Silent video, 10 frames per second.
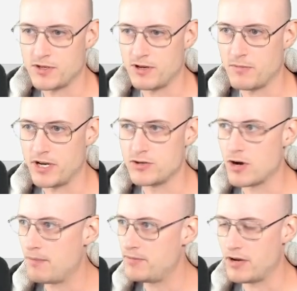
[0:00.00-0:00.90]
on my
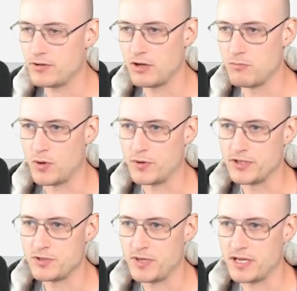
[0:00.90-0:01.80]
drop-down
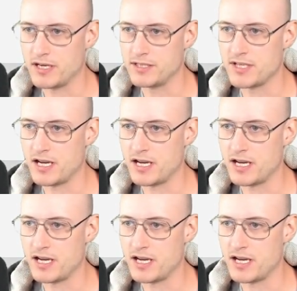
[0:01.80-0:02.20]
components because